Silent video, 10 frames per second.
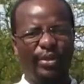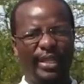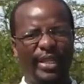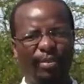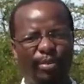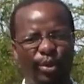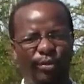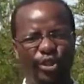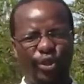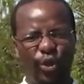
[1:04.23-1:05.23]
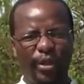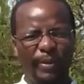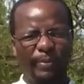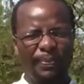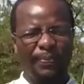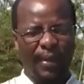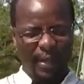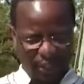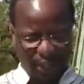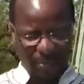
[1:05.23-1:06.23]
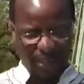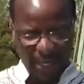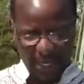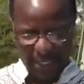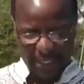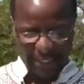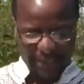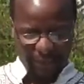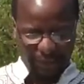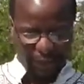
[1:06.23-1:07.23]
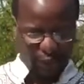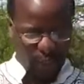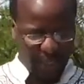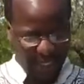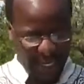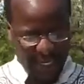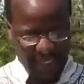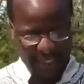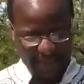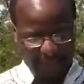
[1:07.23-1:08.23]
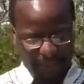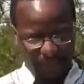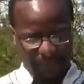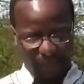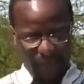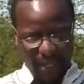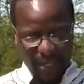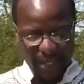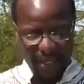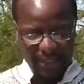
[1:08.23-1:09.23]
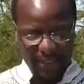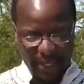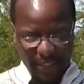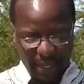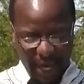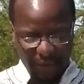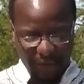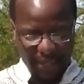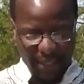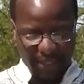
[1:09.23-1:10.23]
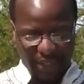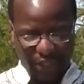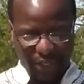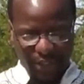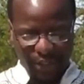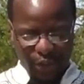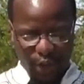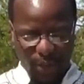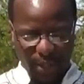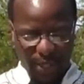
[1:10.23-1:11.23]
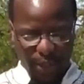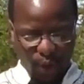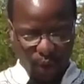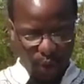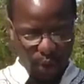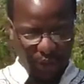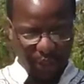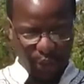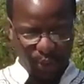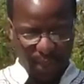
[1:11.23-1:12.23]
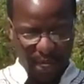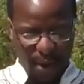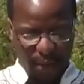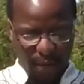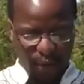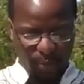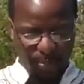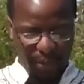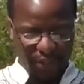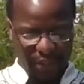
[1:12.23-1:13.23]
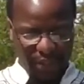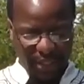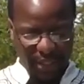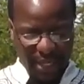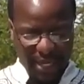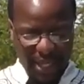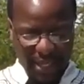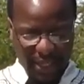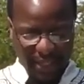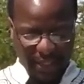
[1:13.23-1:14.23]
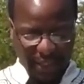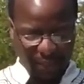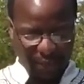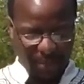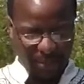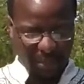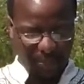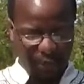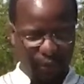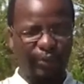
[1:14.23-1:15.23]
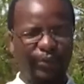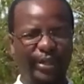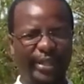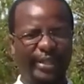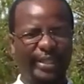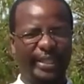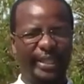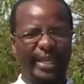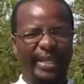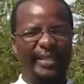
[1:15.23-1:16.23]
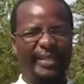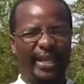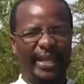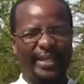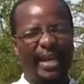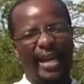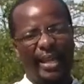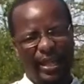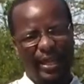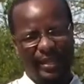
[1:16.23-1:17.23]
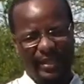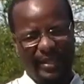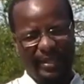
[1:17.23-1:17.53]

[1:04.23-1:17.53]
in the book of John, chapter 19, verse 28. It says, after this, Jesus, knowing that all things were now accomplished, that the scripture might be fulfilled, said, I thirst.